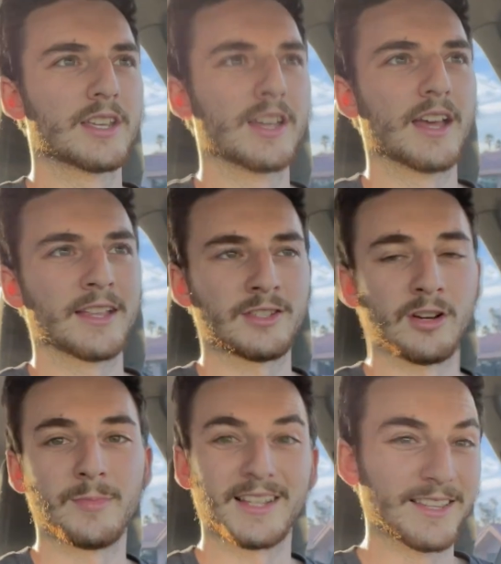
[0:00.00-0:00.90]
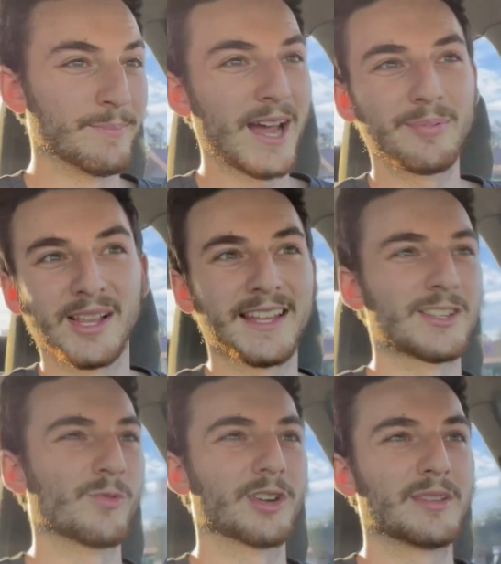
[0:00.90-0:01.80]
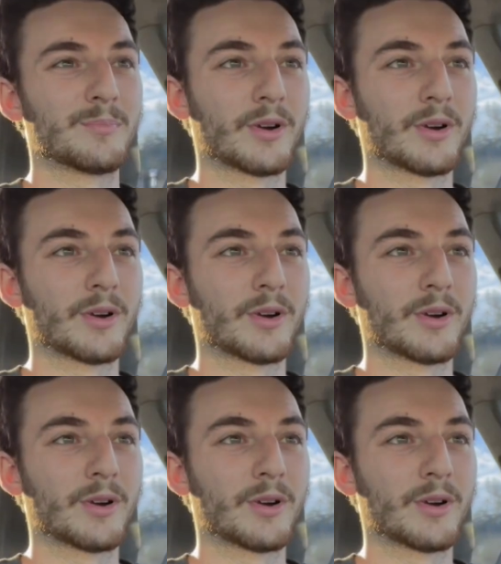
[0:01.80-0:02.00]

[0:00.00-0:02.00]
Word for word: And so I'm like, then my plan is working